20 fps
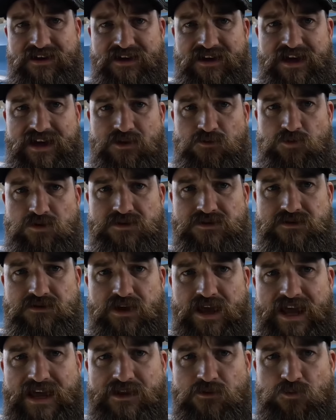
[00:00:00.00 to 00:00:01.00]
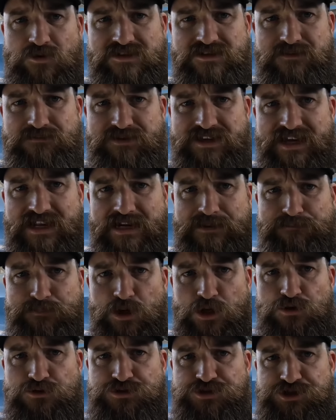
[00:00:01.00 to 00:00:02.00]
hit it with some Get 'em
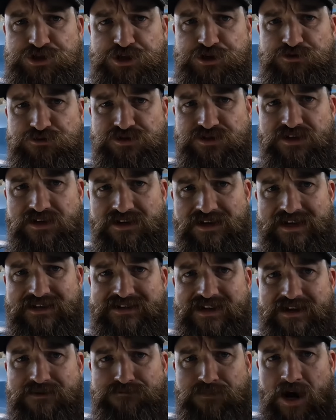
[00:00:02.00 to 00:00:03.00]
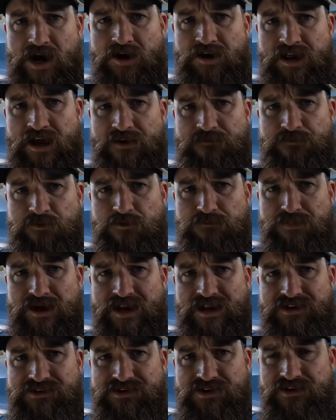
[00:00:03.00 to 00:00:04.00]
Loose juice. Let that marinate for a
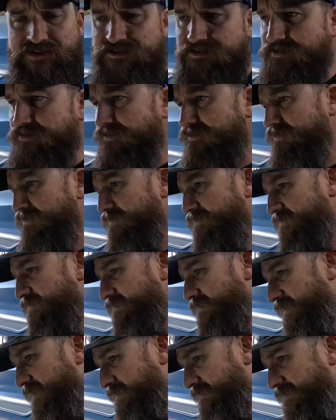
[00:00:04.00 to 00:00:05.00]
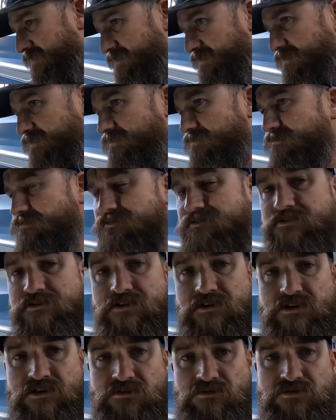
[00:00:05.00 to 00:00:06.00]
minute, and
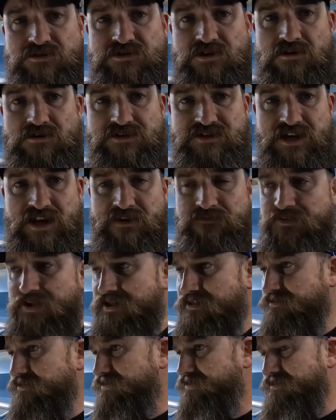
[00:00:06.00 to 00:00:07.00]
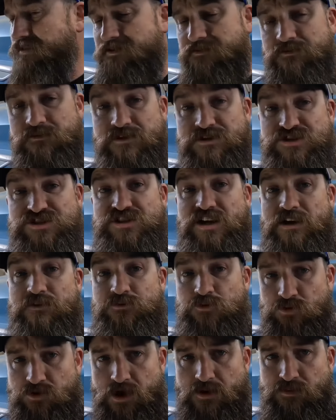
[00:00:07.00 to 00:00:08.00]
we'll start seeing if any of this
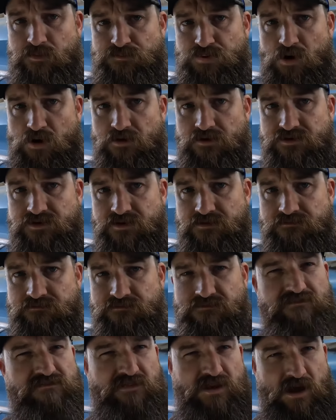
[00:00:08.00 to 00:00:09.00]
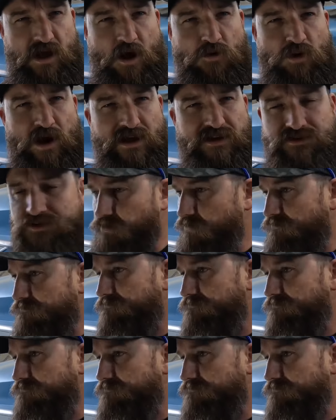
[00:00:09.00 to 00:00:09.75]
stuff will come apart. All right.